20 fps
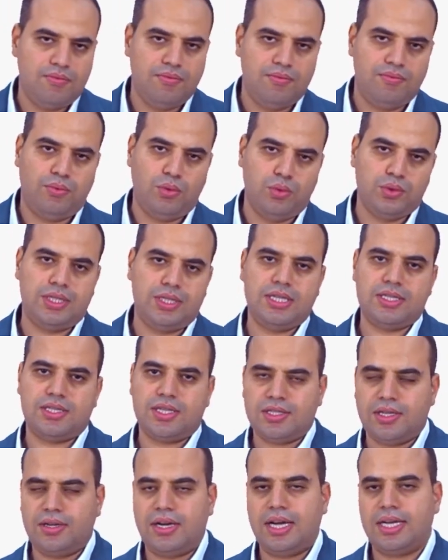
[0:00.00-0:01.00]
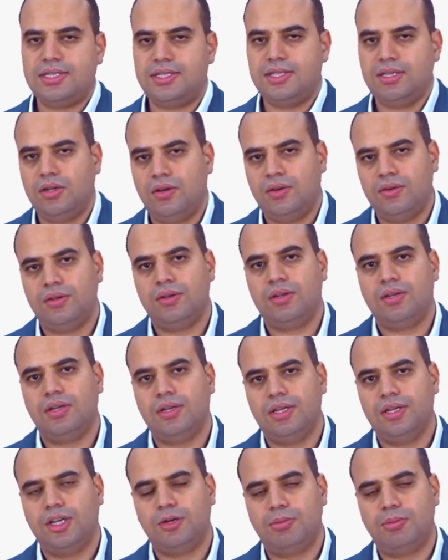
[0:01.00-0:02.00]
forces that are acting on
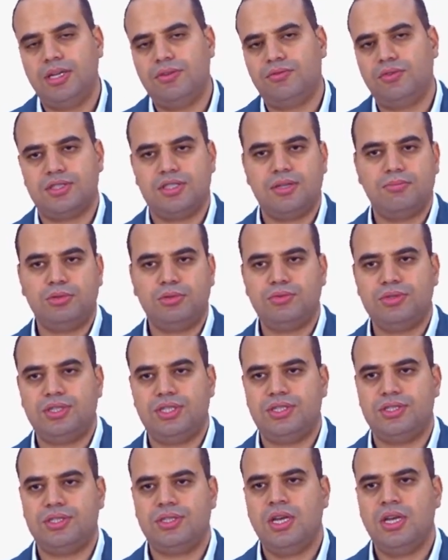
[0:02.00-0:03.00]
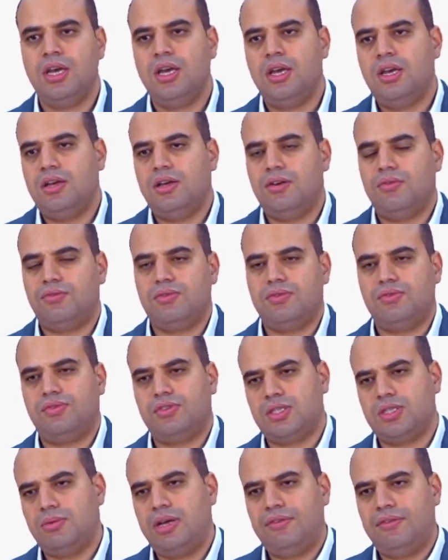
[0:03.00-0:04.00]
an airplane, for example, which is, for
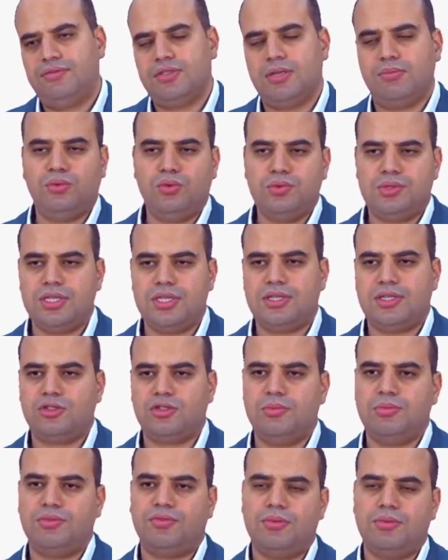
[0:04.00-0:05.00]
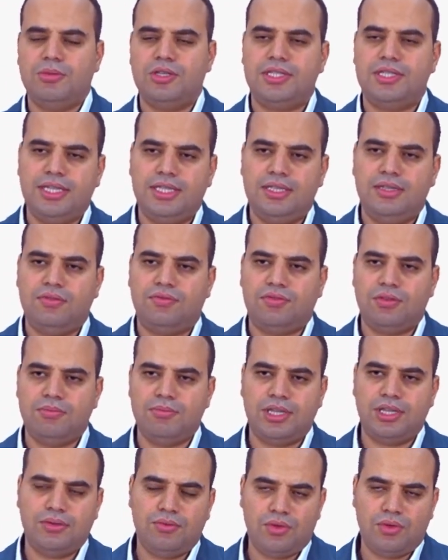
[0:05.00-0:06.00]
example, we have some forces that's coming from the tail, from
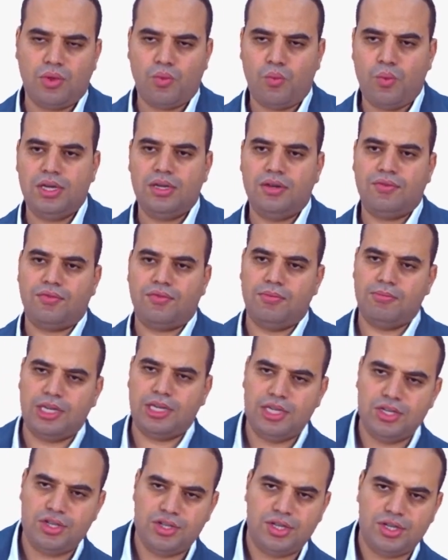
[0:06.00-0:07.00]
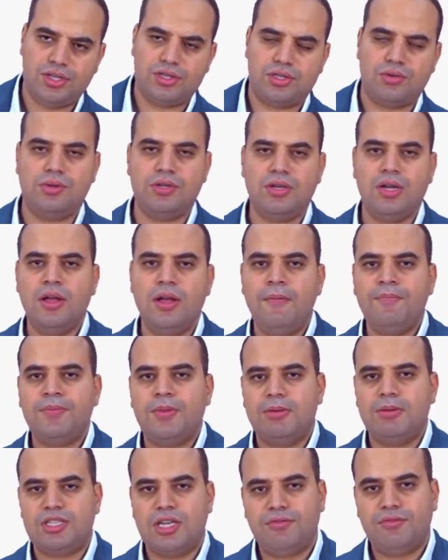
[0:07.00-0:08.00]
the wind, from the engine, and so on.
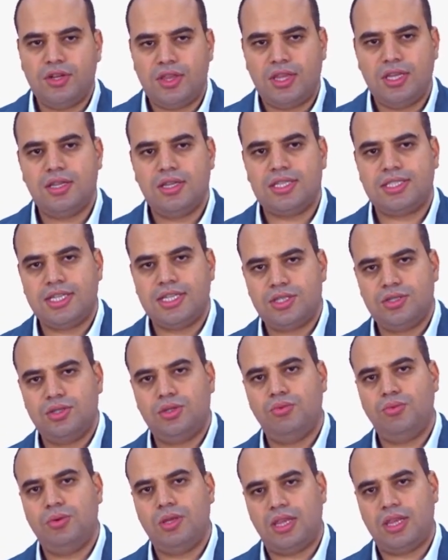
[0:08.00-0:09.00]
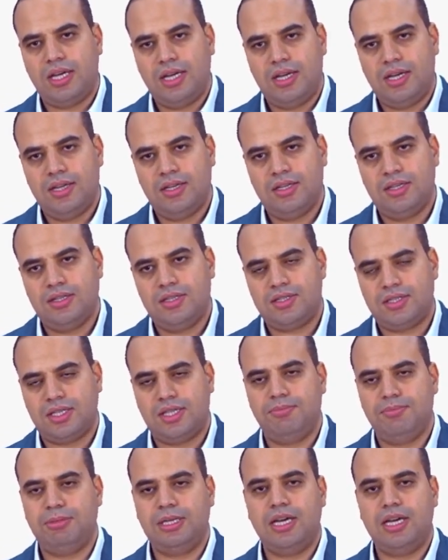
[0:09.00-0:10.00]
But everything that has to do with air, it
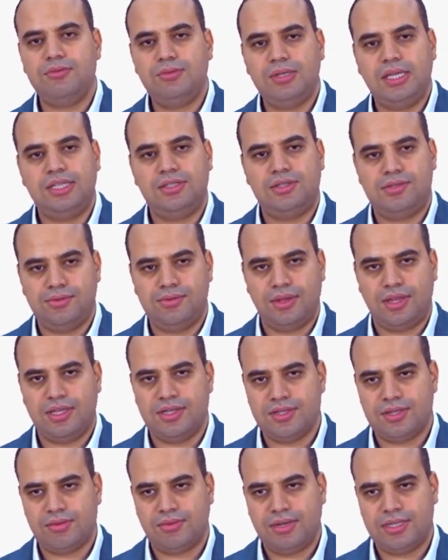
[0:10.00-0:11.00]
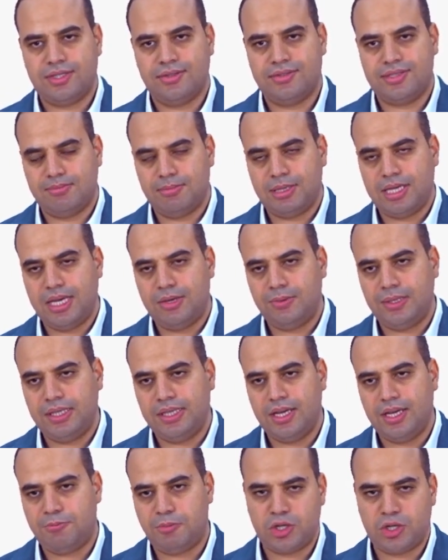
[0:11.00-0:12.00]
can be only two things, right? So it can be only
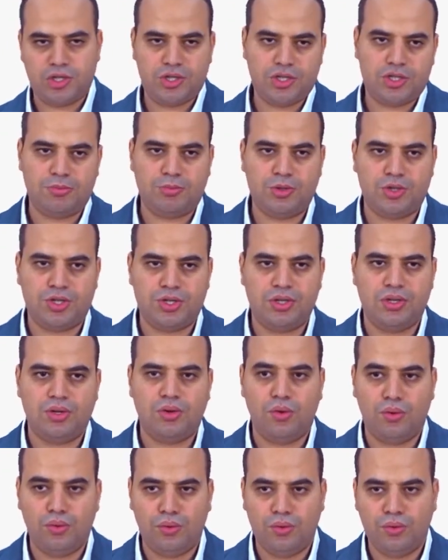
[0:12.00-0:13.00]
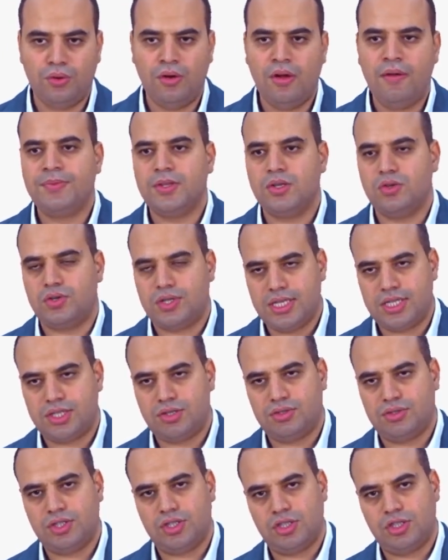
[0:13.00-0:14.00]
a pressure distribution or a shear
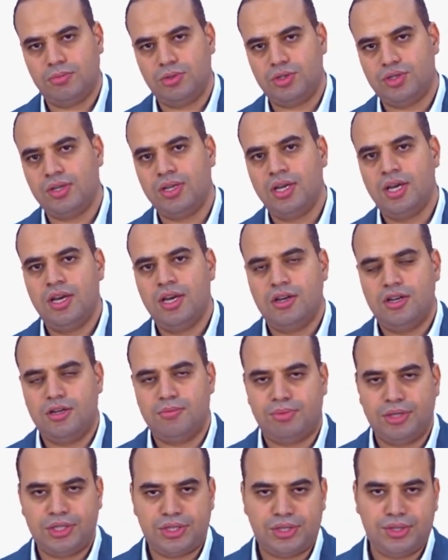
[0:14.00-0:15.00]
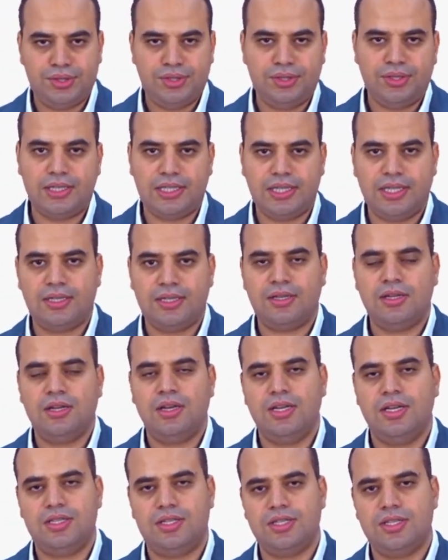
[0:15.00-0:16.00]
stress distribution. A pressure, again,
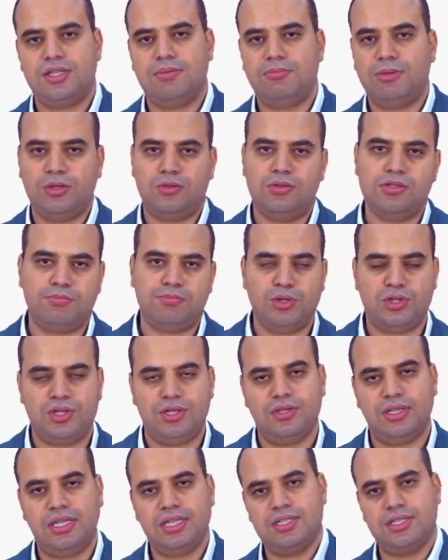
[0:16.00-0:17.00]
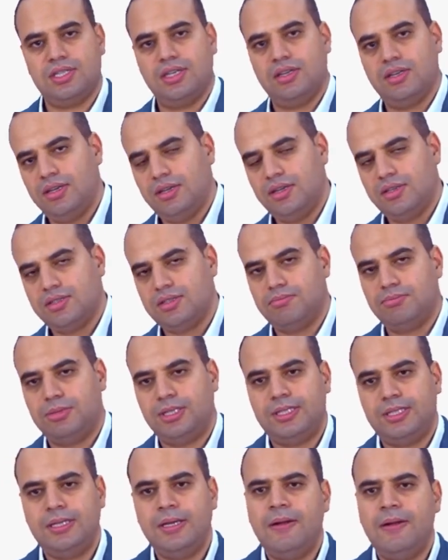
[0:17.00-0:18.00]
it is the molecules pushing against
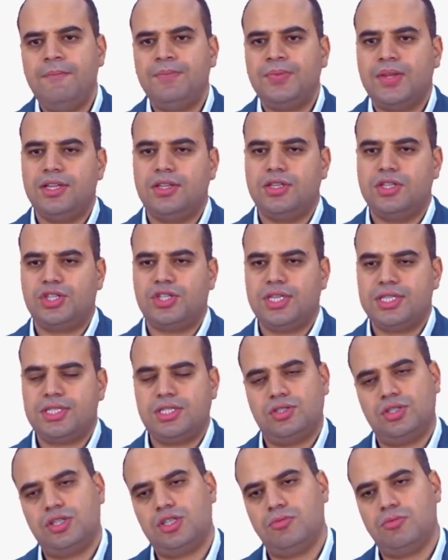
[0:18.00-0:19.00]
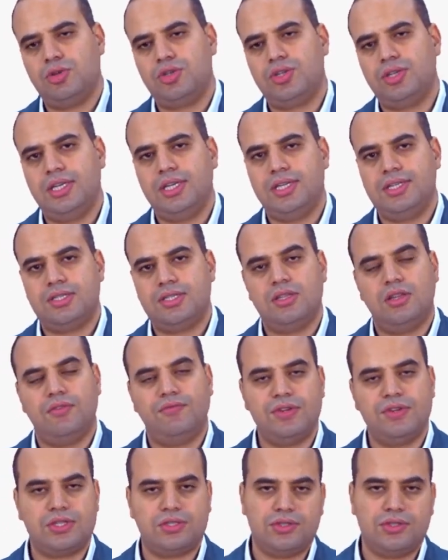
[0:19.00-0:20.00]
somebody, and the shear stress distribution, it is the
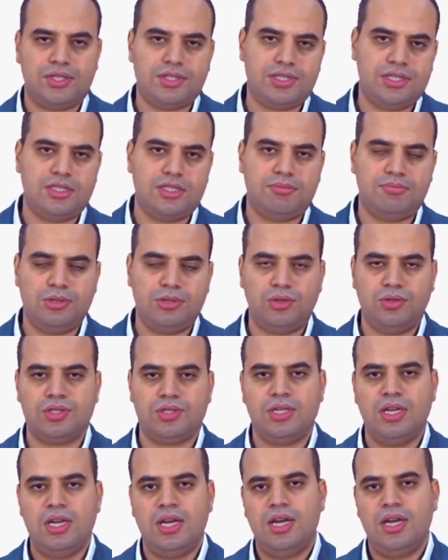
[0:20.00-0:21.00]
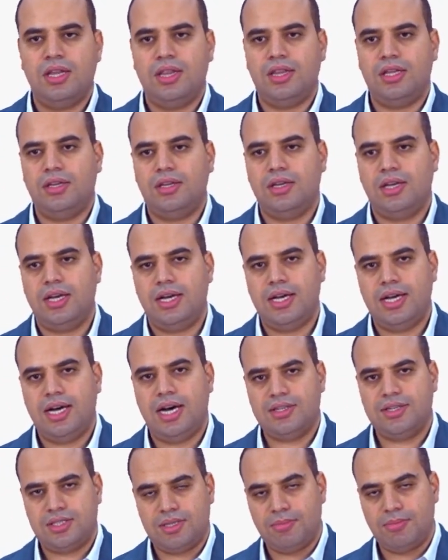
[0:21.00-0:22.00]
viscosity. It's because the air
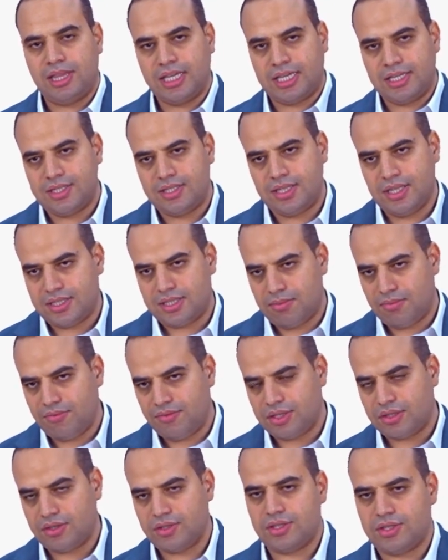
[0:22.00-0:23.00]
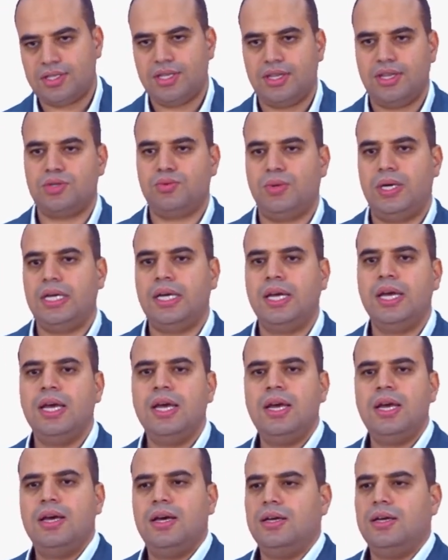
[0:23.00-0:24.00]
has some thickness, has some viscosity. That's why
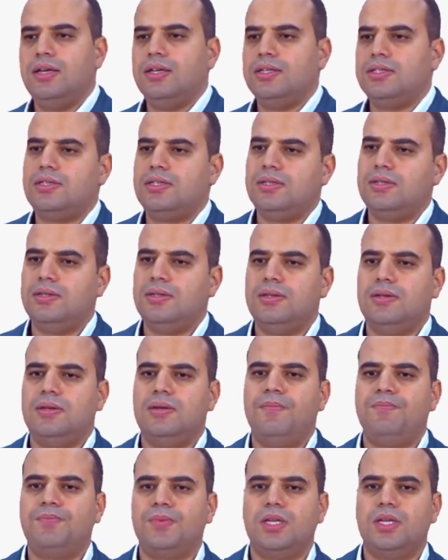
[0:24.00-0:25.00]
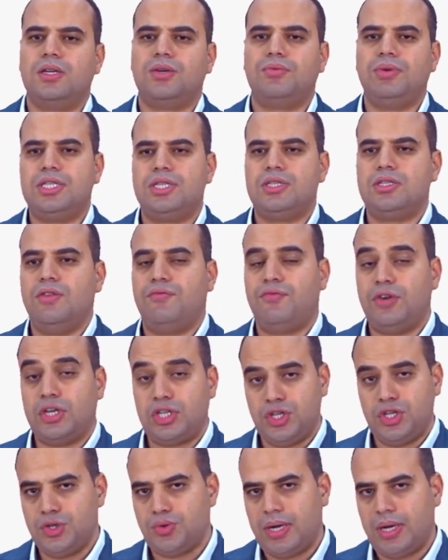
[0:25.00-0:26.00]
it creates the
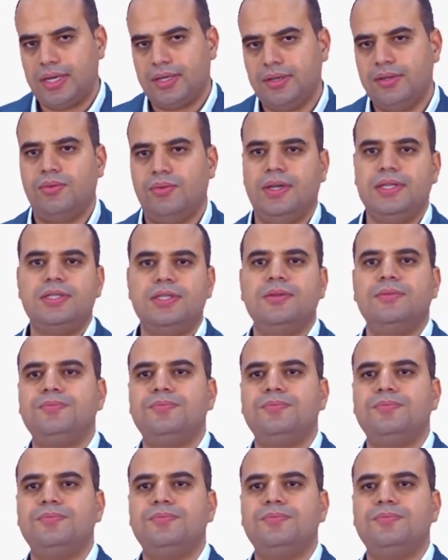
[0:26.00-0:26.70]
friction drag, right?